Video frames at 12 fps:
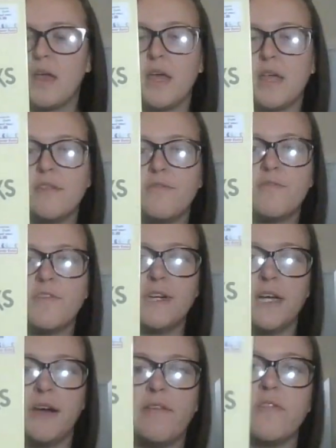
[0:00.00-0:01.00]
And the
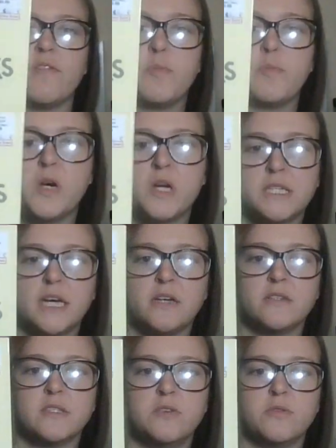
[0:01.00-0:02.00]
front cover of a book
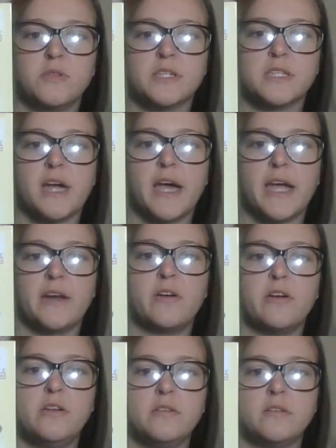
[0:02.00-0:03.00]
tells you the
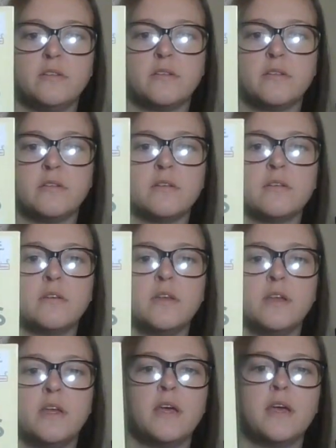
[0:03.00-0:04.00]
title
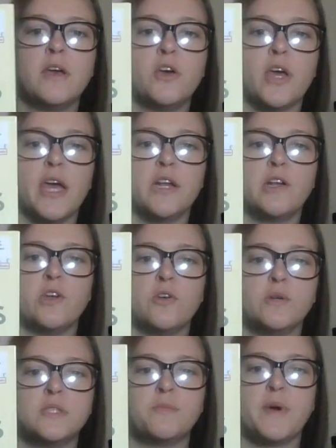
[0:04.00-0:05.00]
and who
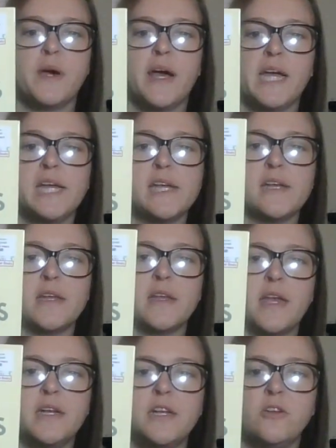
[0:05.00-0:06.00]
it's by,
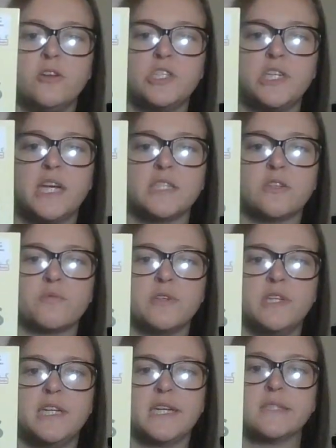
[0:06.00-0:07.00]
and it usually has a
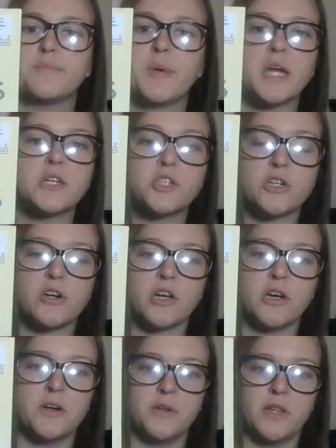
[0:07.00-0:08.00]
really nice picture to
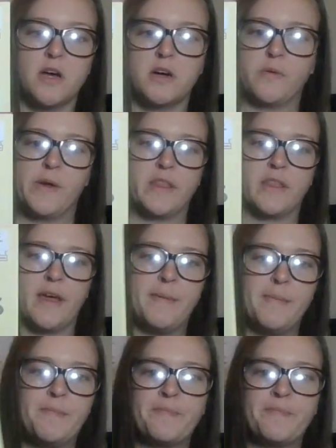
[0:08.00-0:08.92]
go along with it.